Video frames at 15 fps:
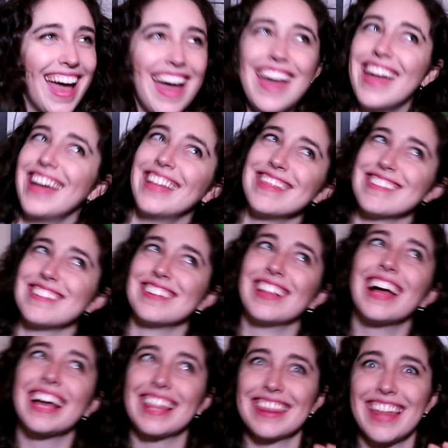And they're
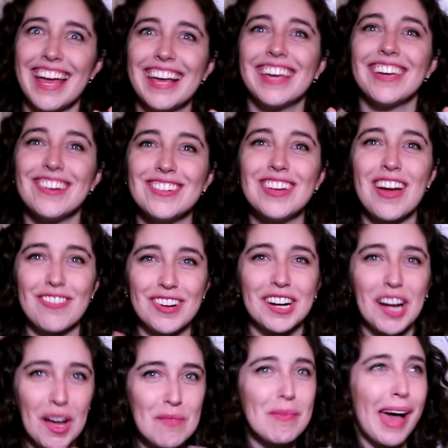like, thank you, never
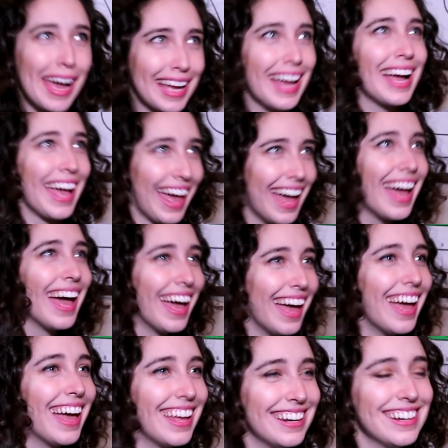come back again.